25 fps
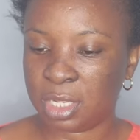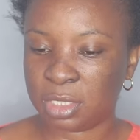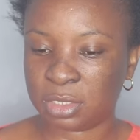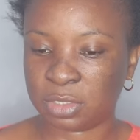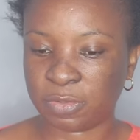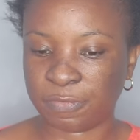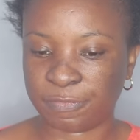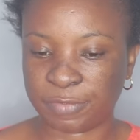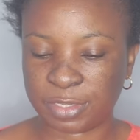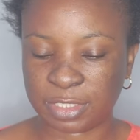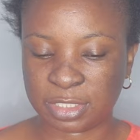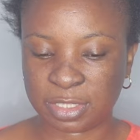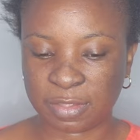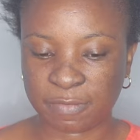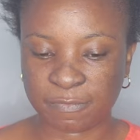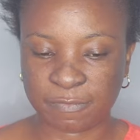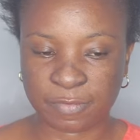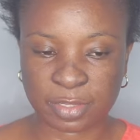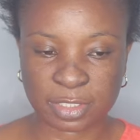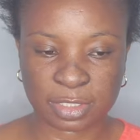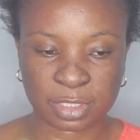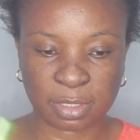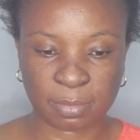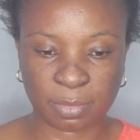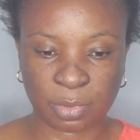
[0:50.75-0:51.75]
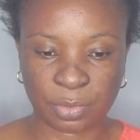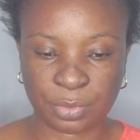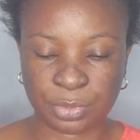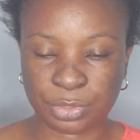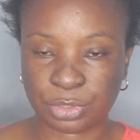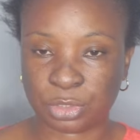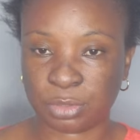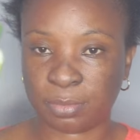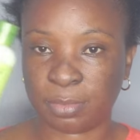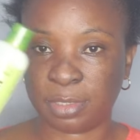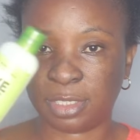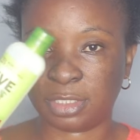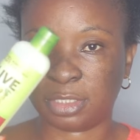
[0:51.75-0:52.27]
So first thing first, I'm
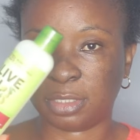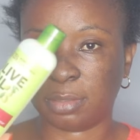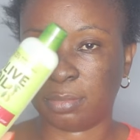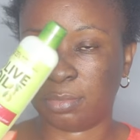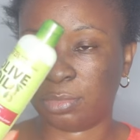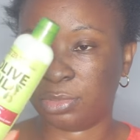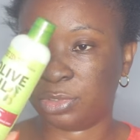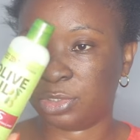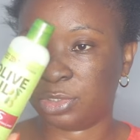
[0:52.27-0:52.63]
going to apply some